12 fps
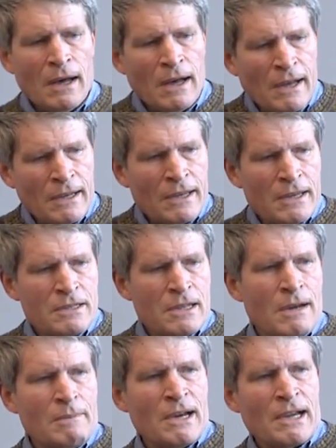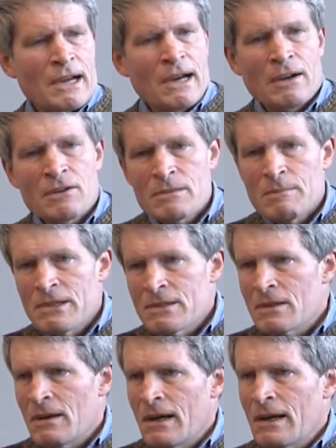Uh, now, he's not my congressman,
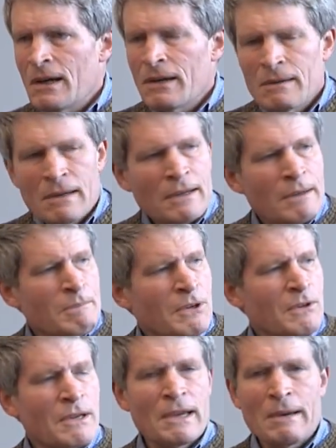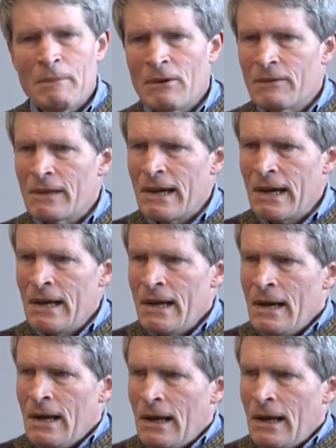so I, I, I can boot him over that.